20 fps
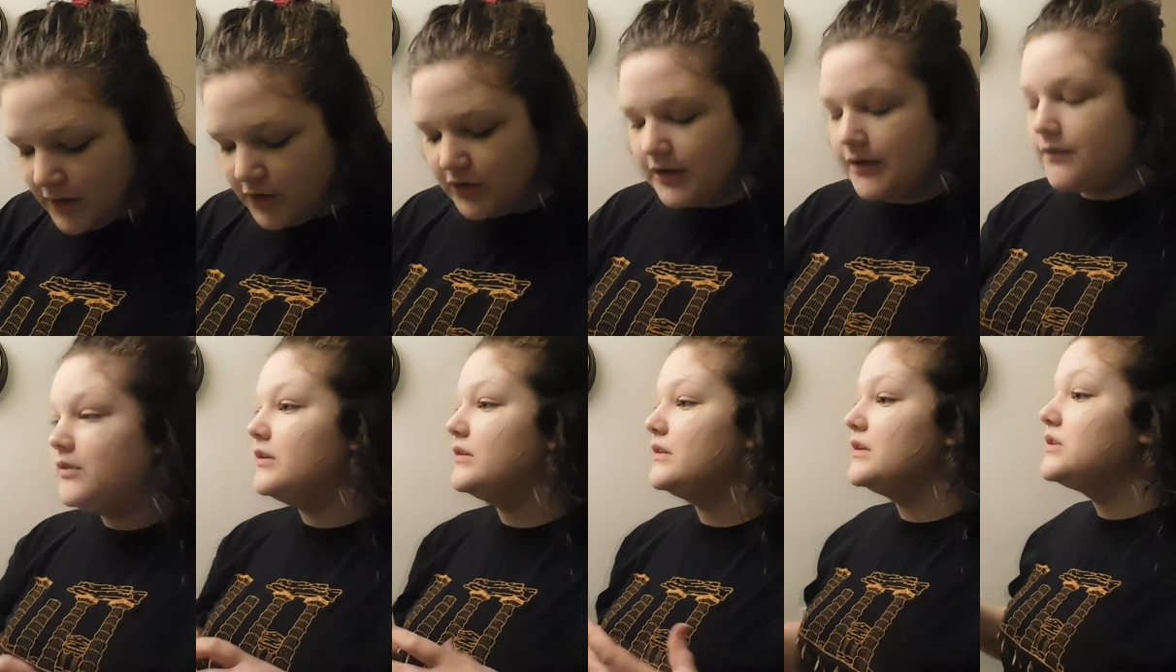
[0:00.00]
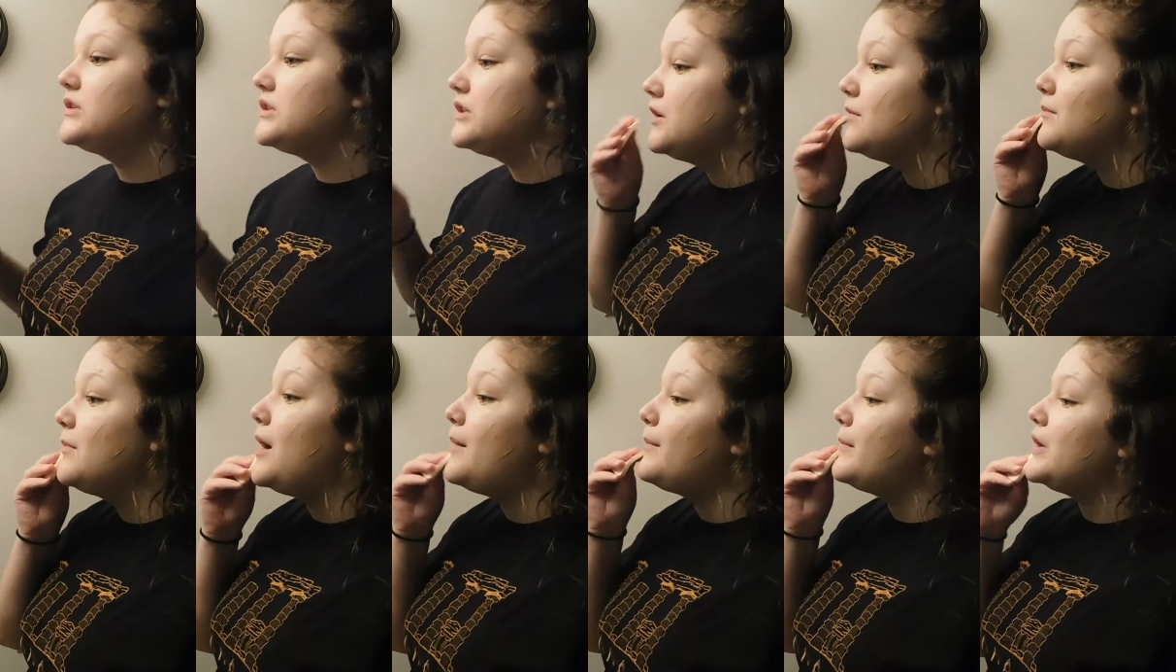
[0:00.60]
give your list to your
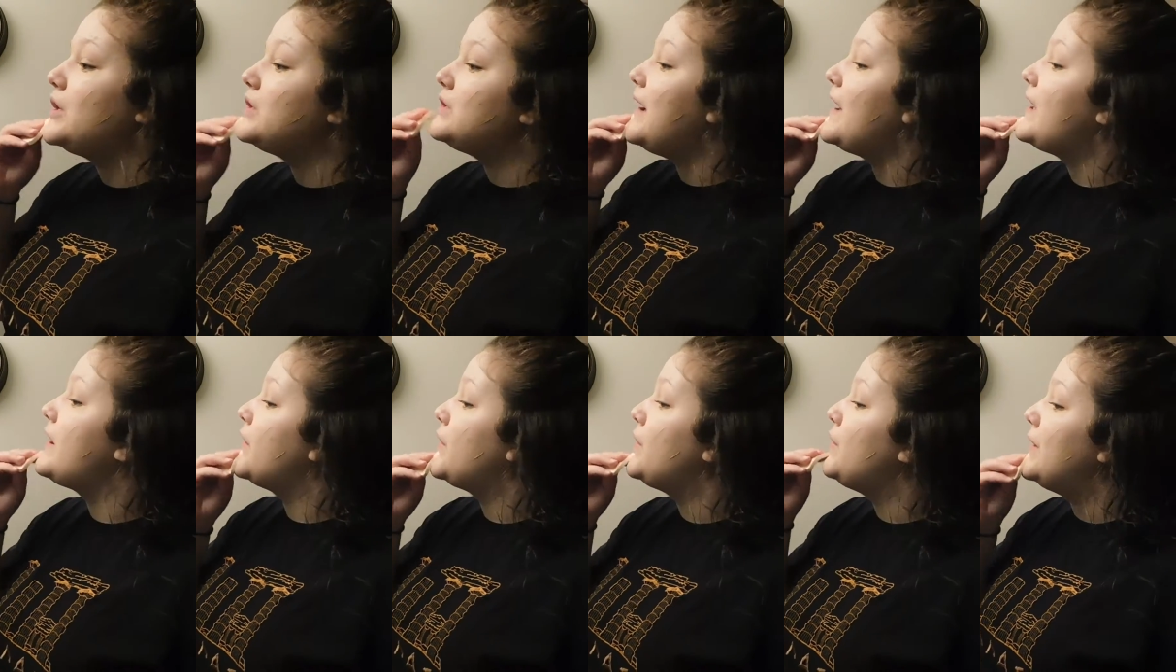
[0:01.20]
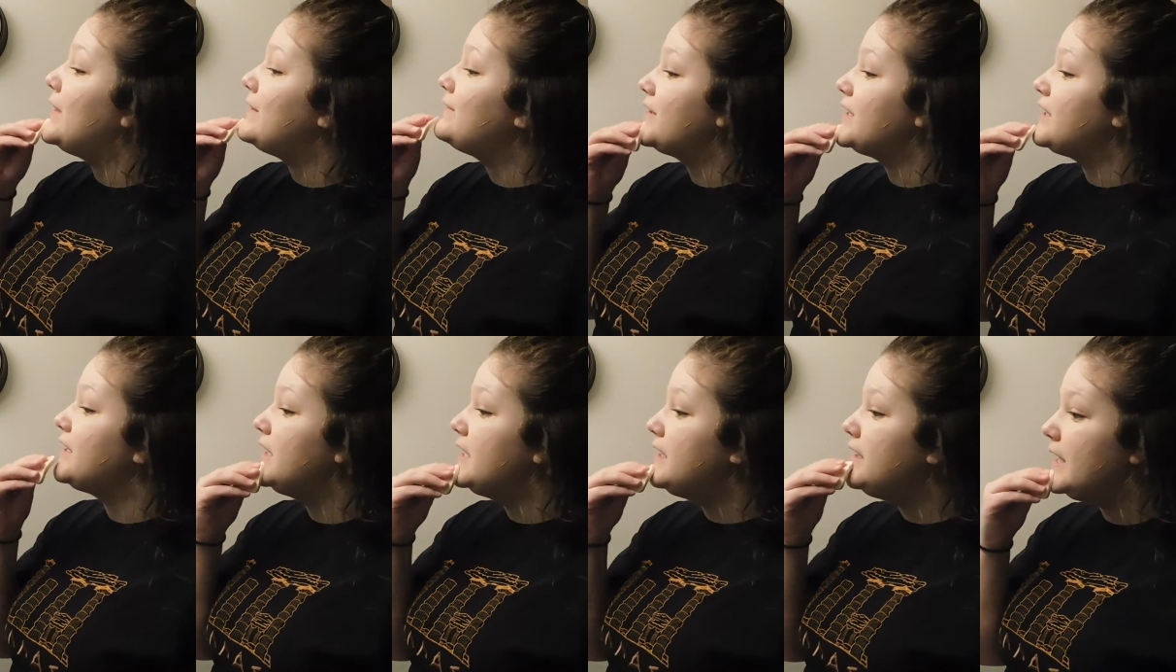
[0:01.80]
mom or your dad or
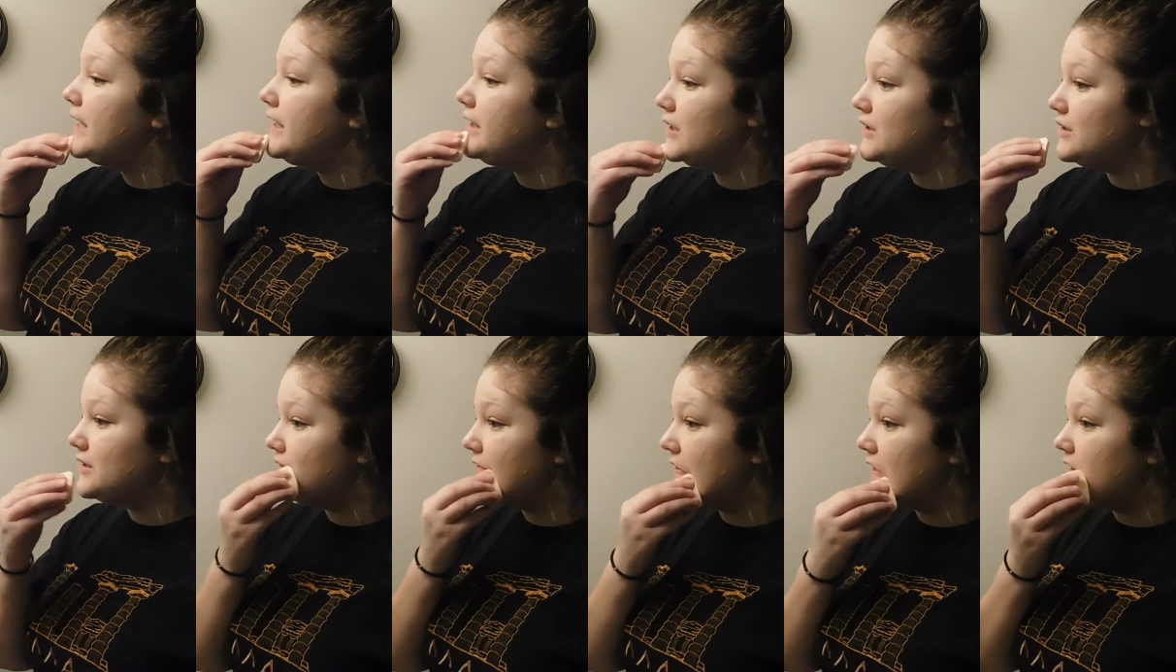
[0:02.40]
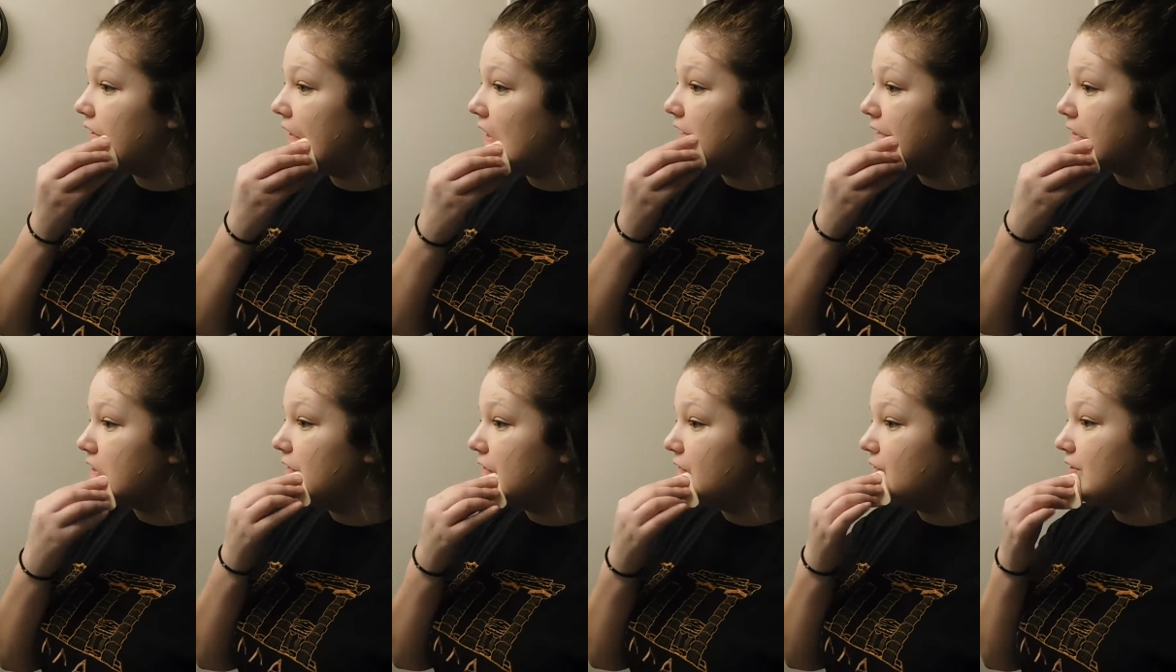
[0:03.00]
whoever, and you just feel like you're
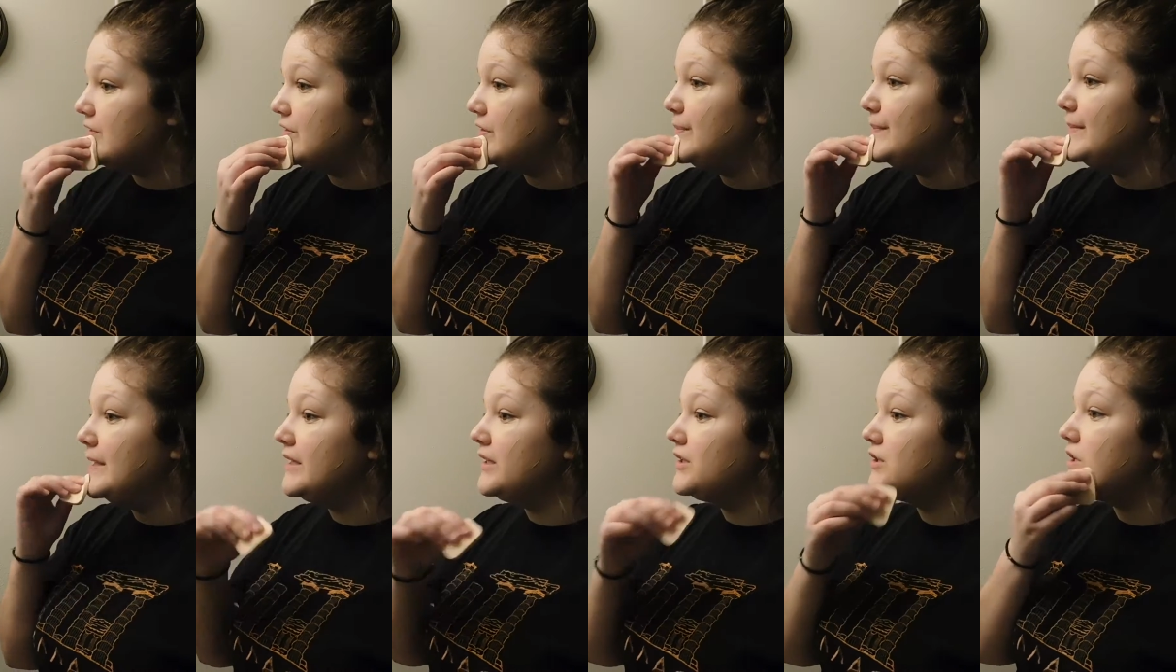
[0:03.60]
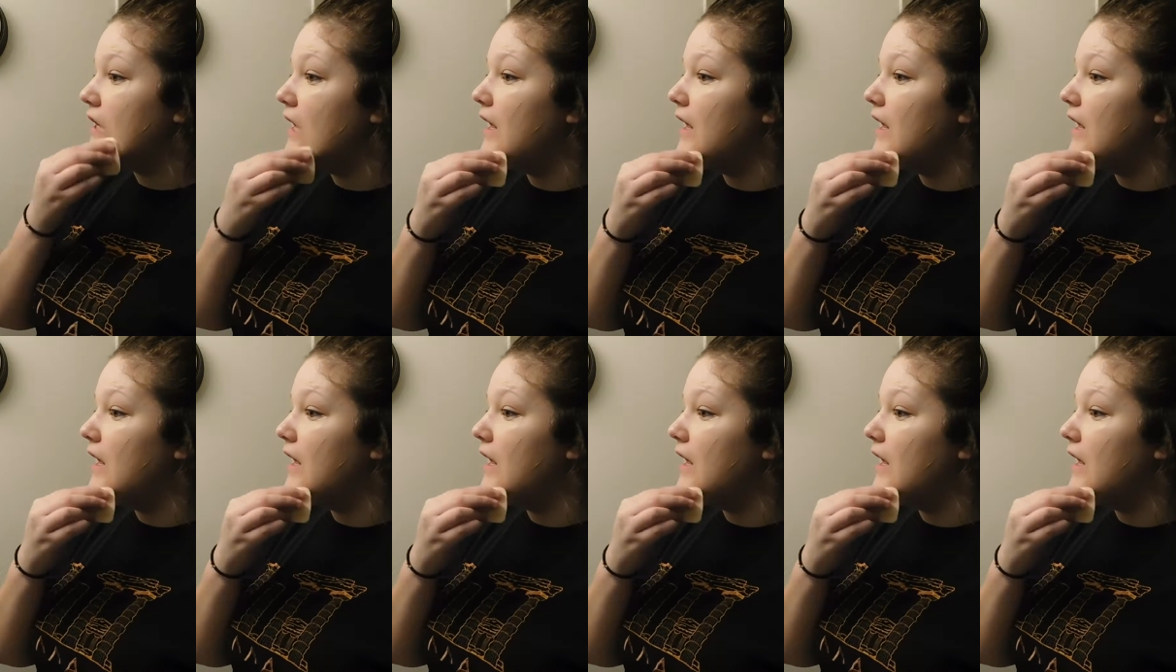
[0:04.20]
asking for too much.